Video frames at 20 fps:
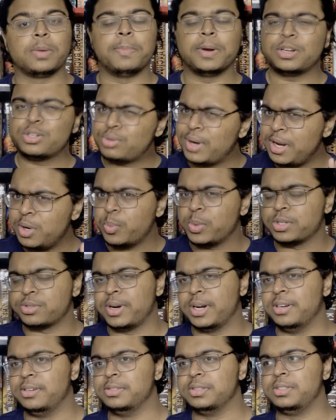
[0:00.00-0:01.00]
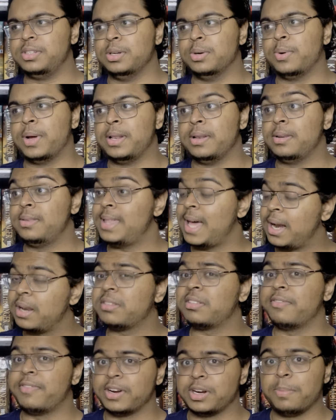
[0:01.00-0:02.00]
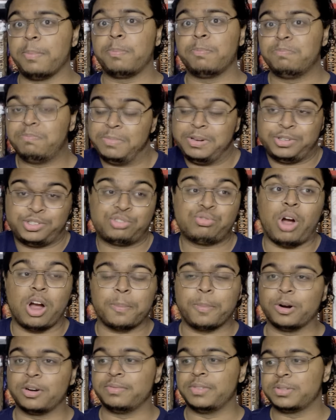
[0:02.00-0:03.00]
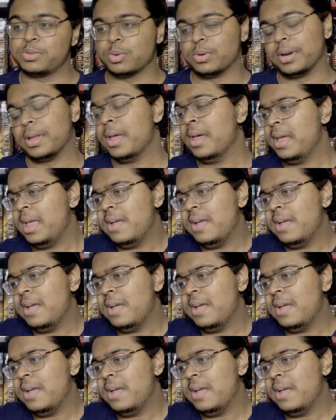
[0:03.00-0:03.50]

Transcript: but credit where credit is due, and that is a very strong part of the story.